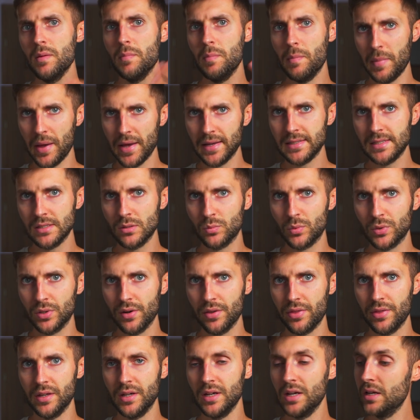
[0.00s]
makes it
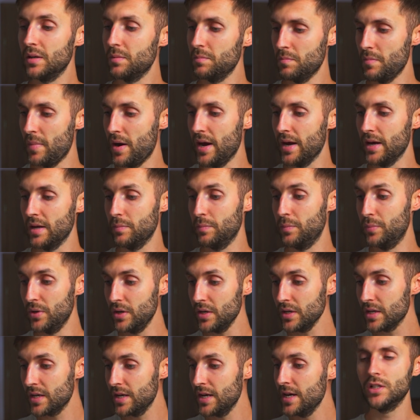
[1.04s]
worth it in my book.